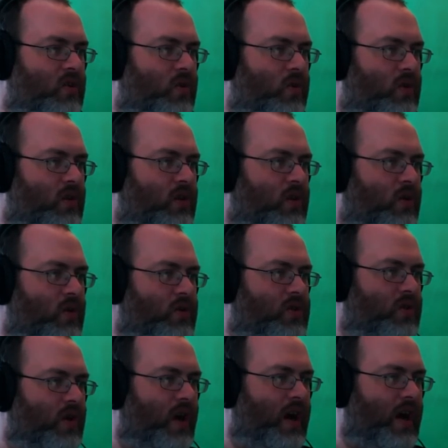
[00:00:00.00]
Don't close
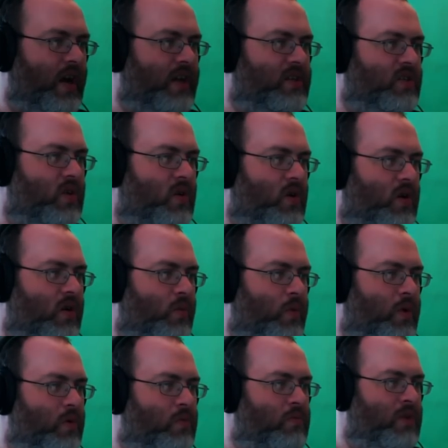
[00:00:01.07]
your eyes or
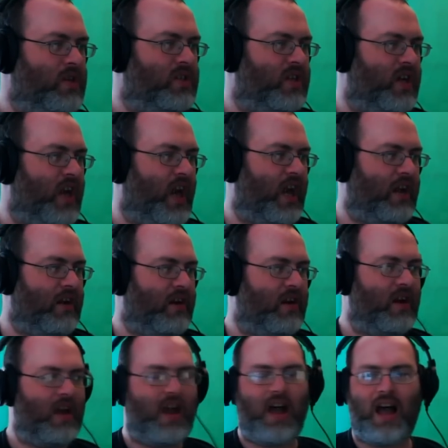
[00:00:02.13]
we'll meet again.
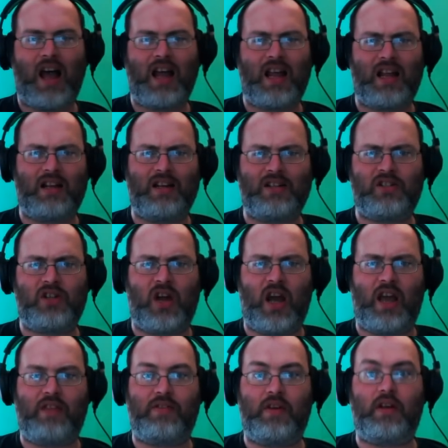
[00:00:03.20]
Alright, let's
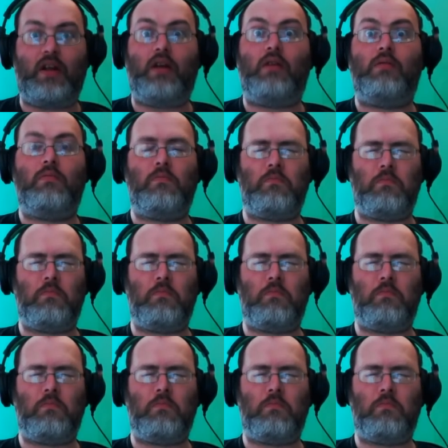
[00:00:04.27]
try it, Davey.